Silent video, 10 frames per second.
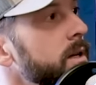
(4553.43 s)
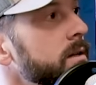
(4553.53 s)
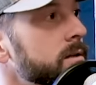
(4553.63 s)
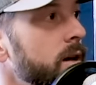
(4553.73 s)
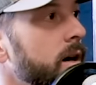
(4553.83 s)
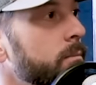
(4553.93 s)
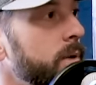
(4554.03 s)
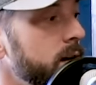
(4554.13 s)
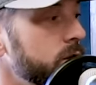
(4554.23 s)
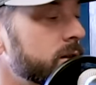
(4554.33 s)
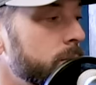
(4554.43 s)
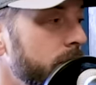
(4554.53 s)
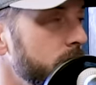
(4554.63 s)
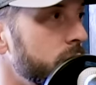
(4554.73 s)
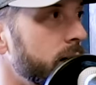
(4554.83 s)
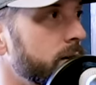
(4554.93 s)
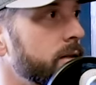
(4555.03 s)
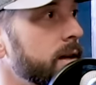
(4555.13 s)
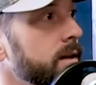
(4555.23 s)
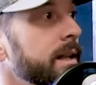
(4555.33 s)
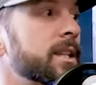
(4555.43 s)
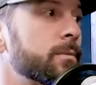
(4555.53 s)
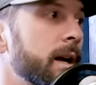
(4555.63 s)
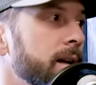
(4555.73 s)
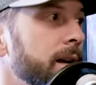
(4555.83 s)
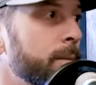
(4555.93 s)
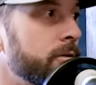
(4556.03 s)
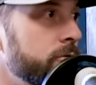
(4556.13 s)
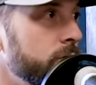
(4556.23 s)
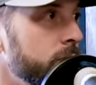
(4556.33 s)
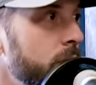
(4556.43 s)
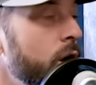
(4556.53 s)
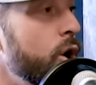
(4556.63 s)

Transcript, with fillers: being stuck paycheck to paycheck thinking that's when I can get my food